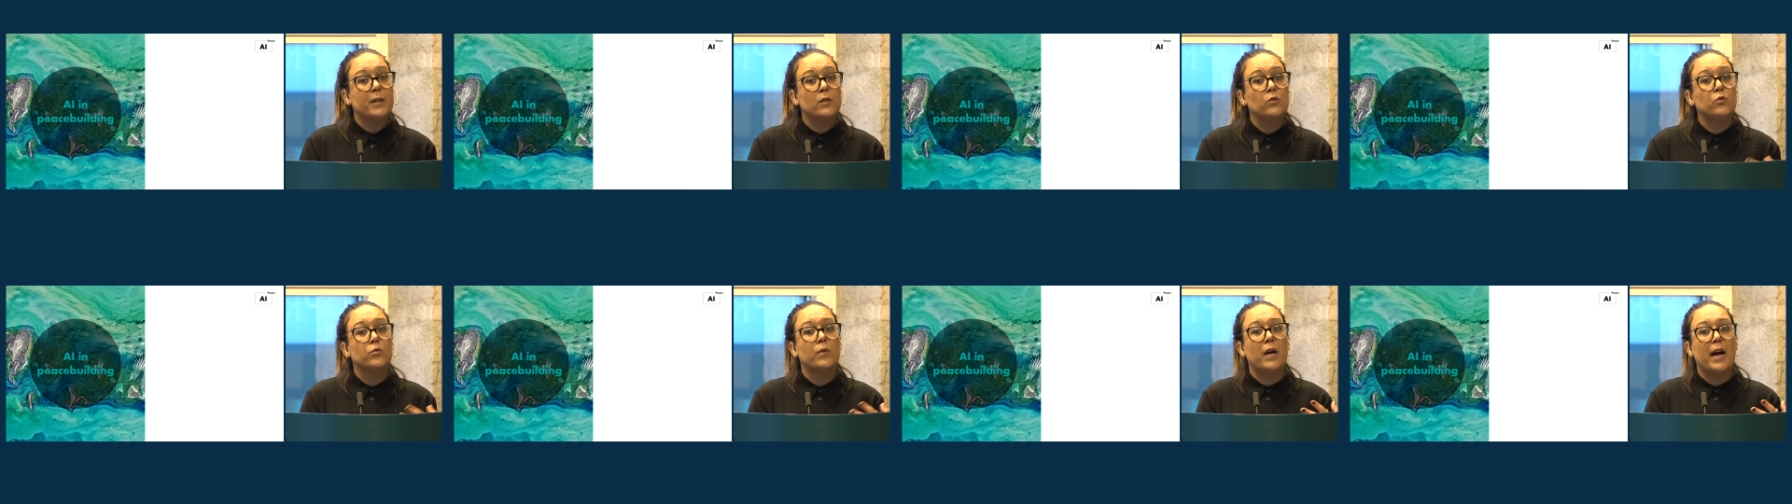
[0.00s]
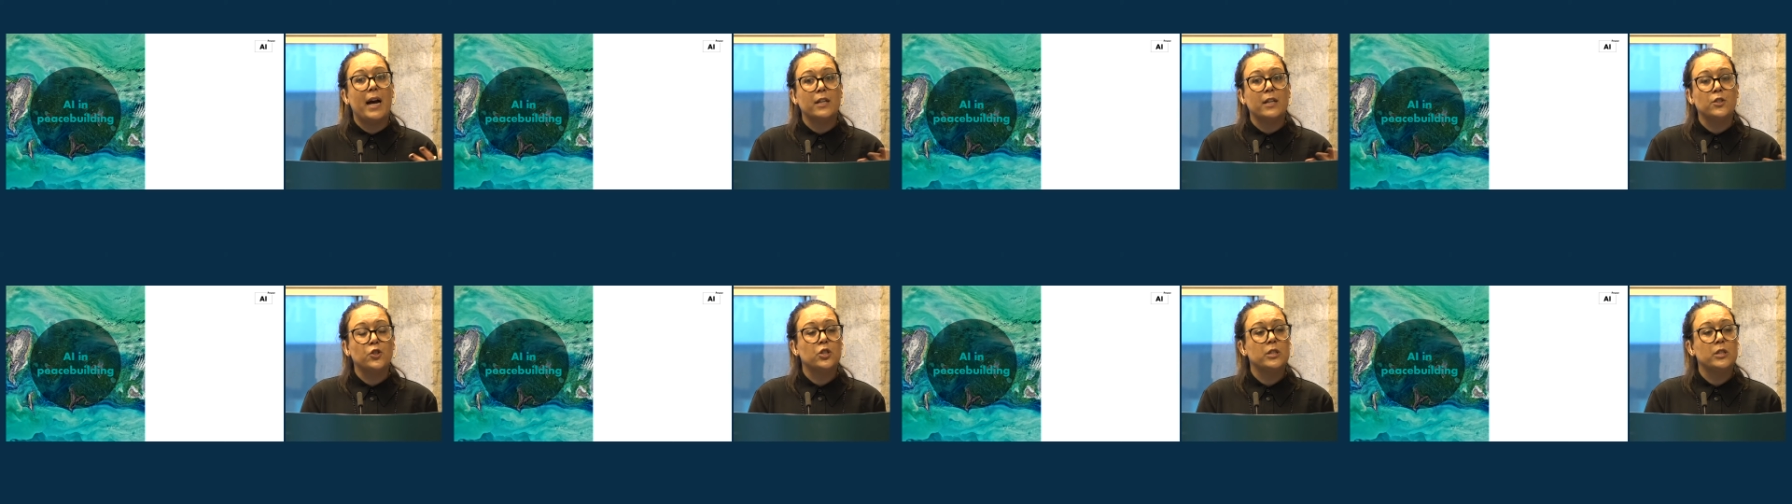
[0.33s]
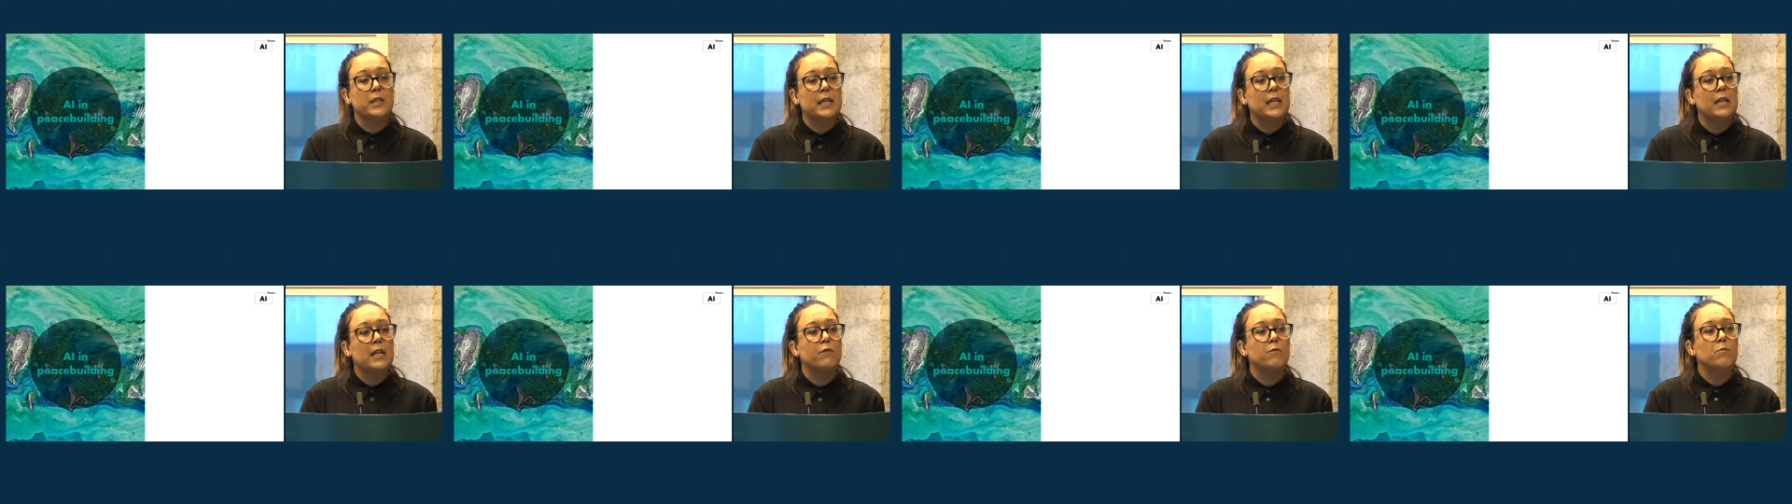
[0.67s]
but to
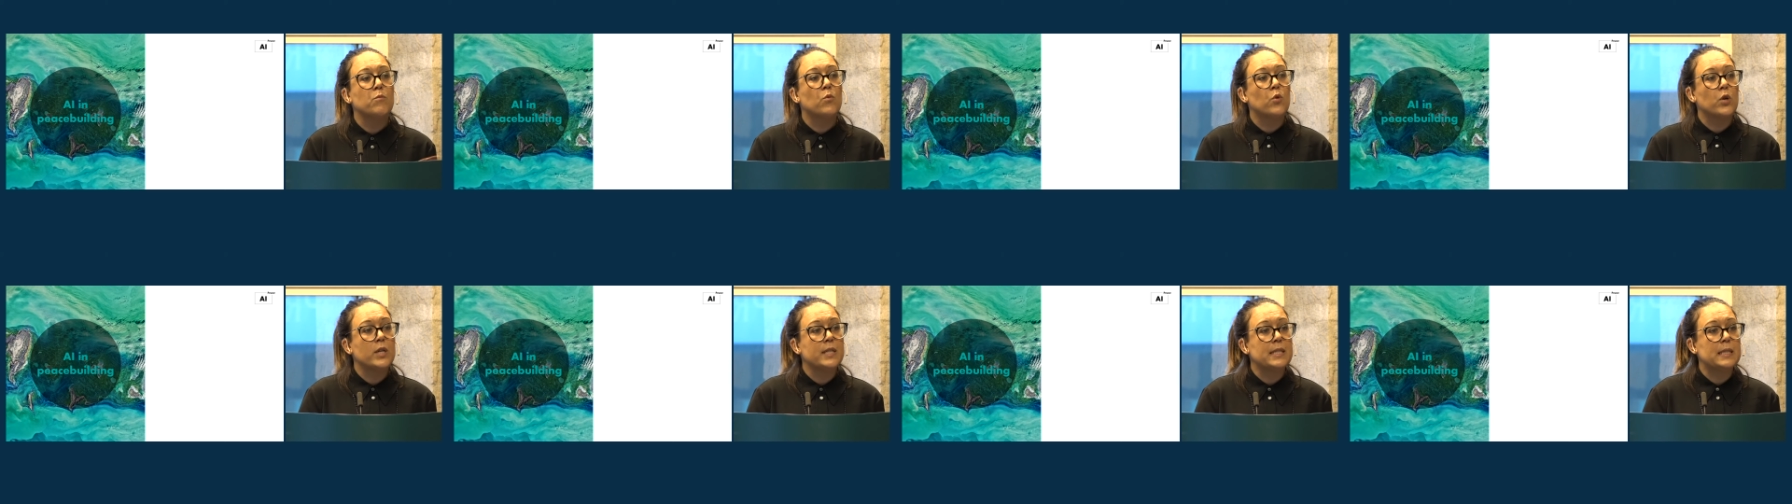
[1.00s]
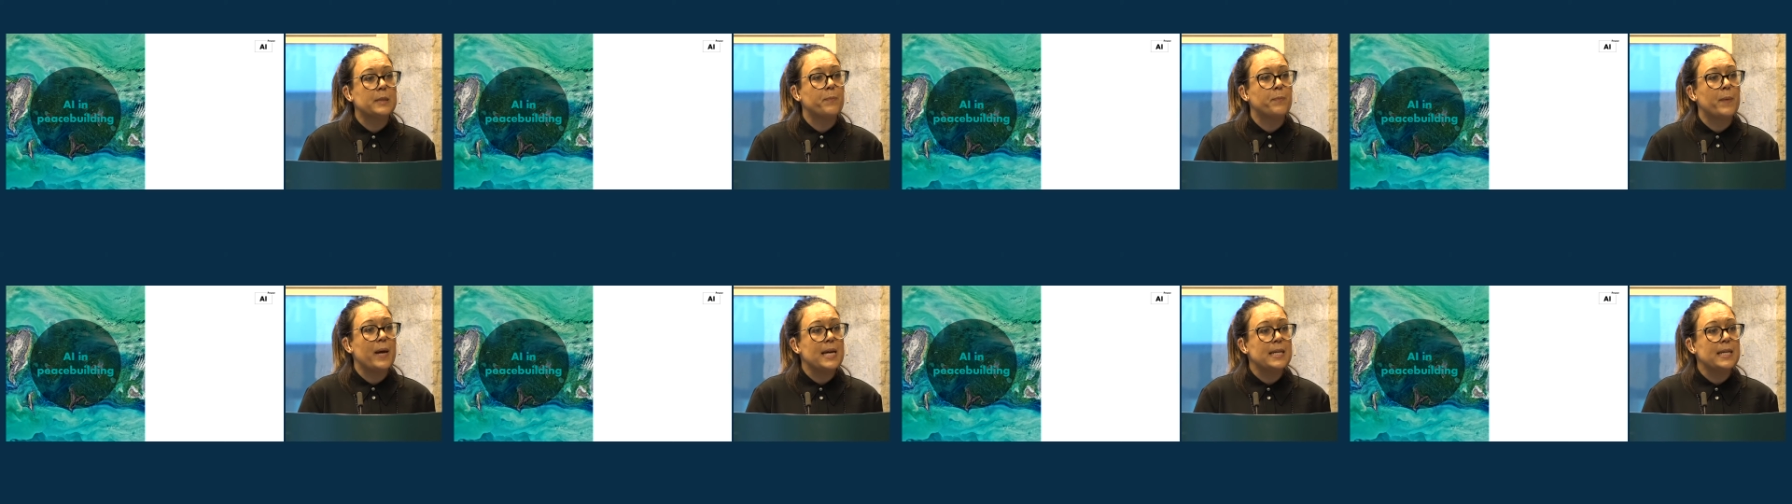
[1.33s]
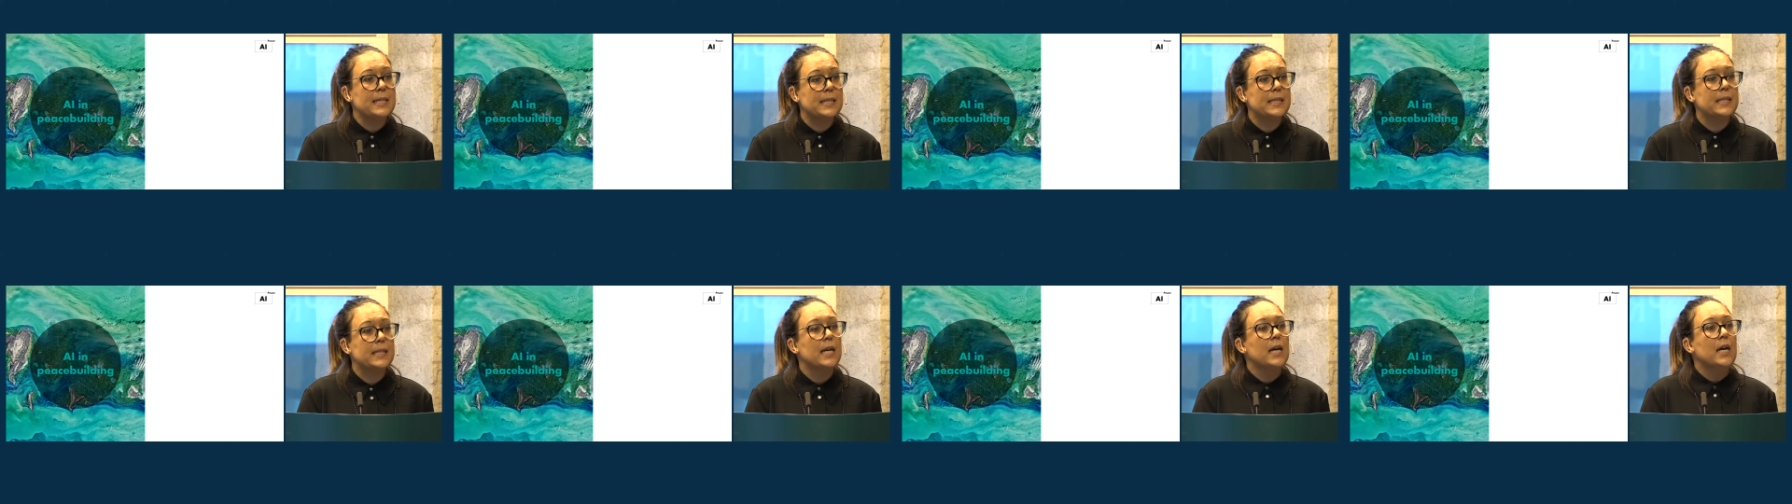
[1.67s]
actually give more
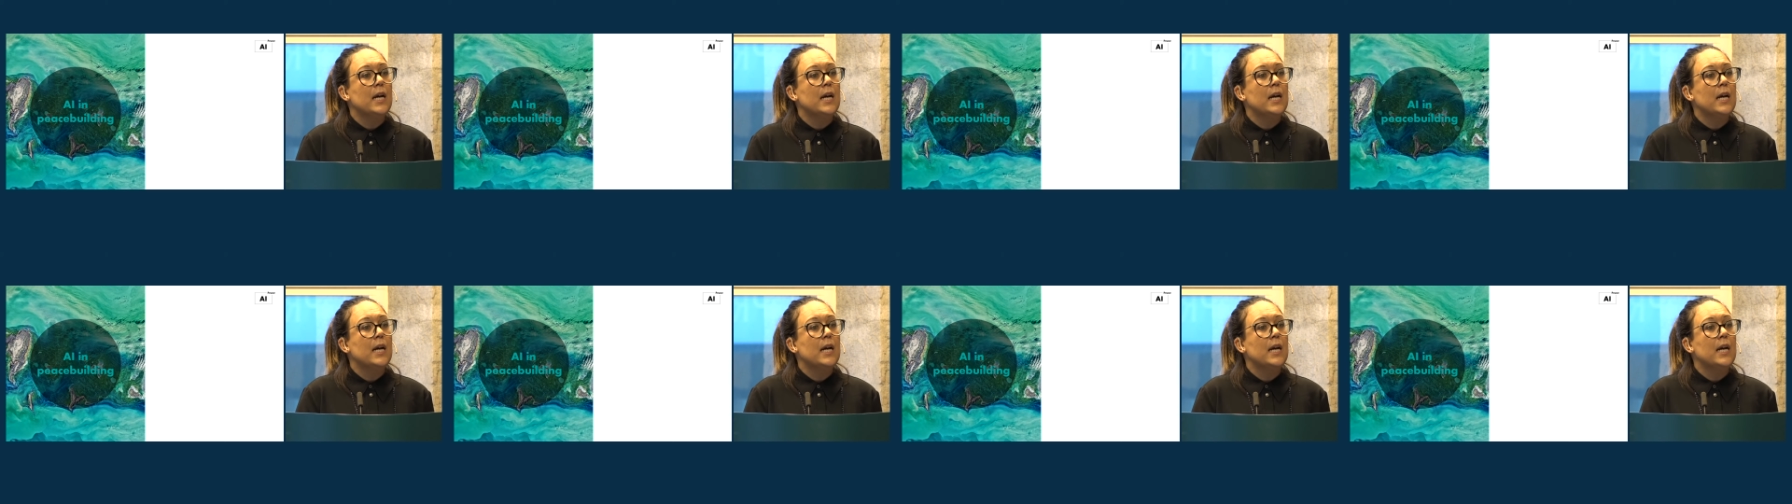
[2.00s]
space